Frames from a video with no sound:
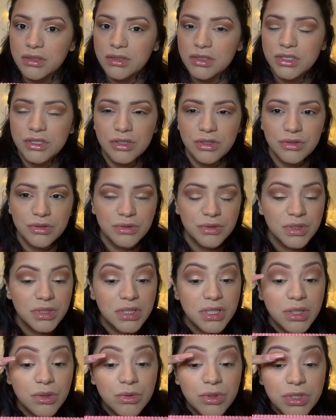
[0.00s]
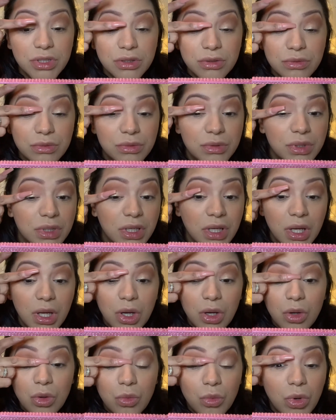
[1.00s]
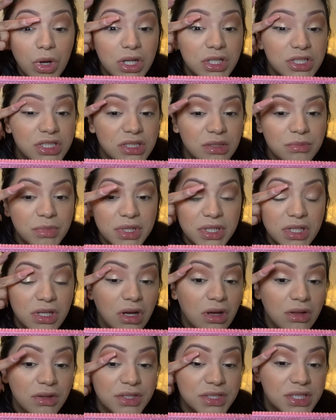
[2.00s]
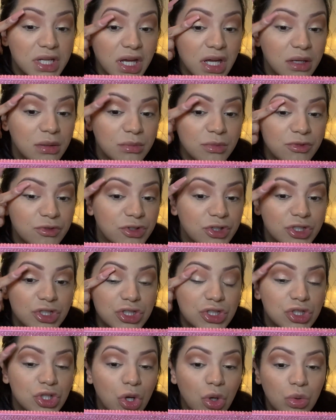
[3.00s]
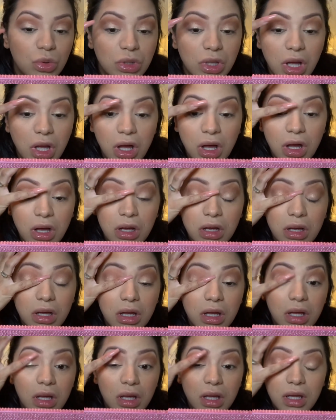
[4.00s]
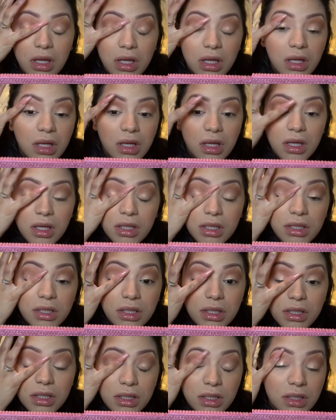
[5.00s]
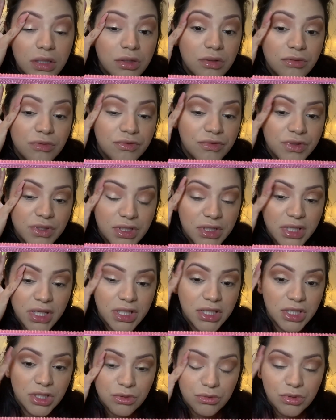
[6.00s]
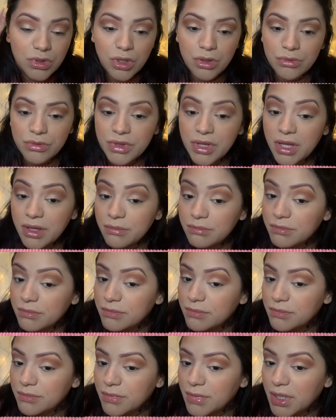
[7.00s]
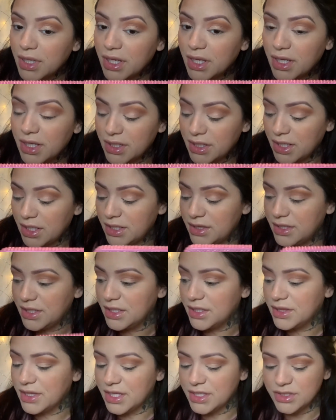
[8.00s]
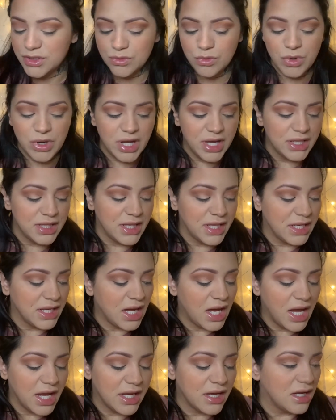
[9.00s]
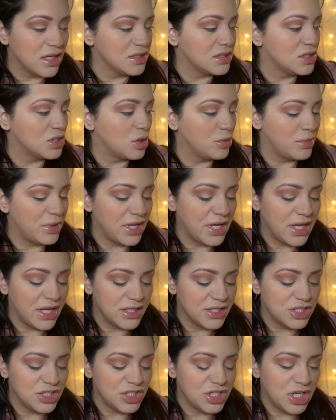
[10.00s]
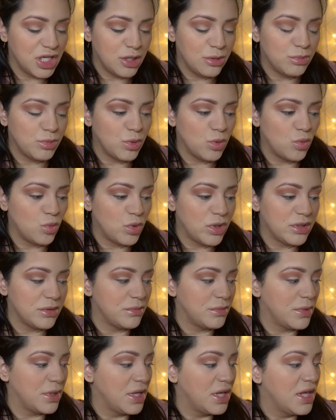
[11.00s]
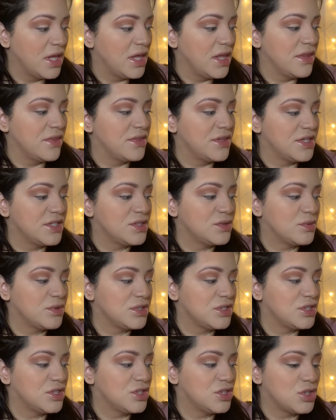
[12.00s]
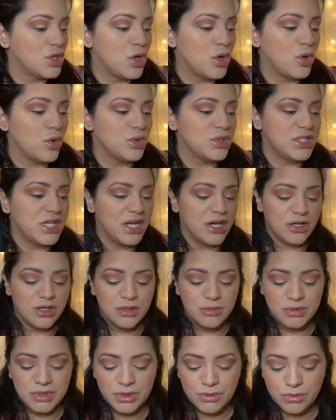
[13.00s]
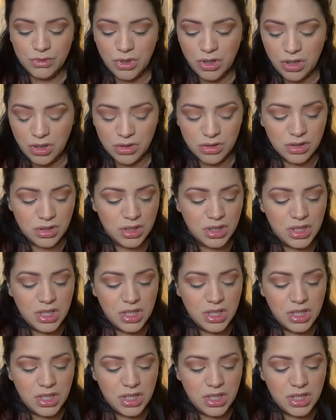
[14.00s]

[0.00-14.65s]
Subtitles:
Do you know, like when you watch somebody all the time for so long, you feel like you know them. And I think that's why, like, I got so bent out of shape when this went so terribly wrong